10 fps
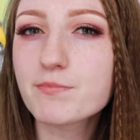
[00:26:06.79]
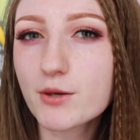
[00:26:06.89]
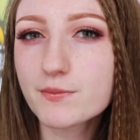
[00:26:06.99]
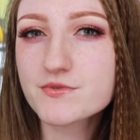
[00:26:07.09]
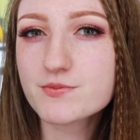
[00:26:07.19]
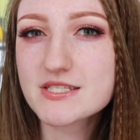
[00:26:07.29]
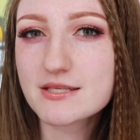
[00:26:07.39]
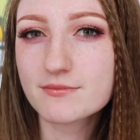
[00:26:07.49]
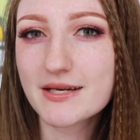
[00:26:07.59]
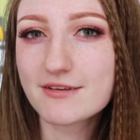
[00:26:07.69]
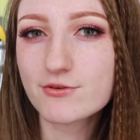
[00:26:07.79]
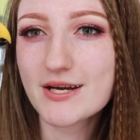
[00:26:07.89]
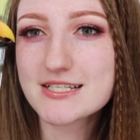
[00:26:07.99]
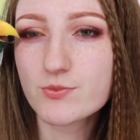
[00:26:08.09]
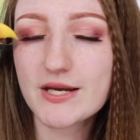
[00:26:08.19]
problems with some of my
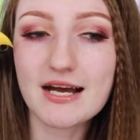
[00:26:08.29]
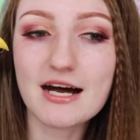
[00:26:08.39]
giveaways where